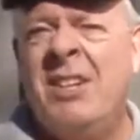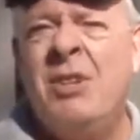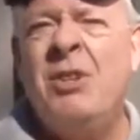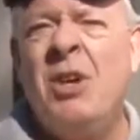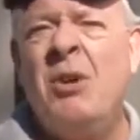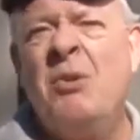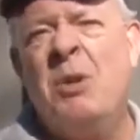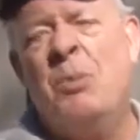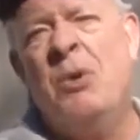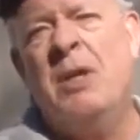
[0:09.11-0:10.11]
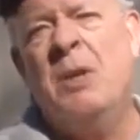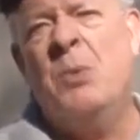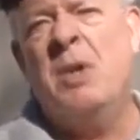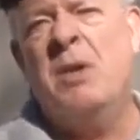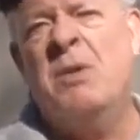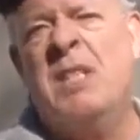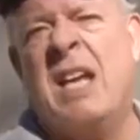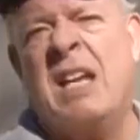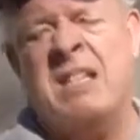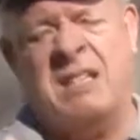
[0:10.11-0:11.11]
You know, you pull into one of those
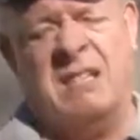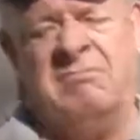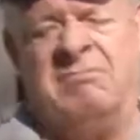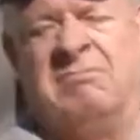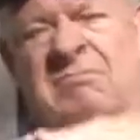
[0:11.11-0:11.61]
sites and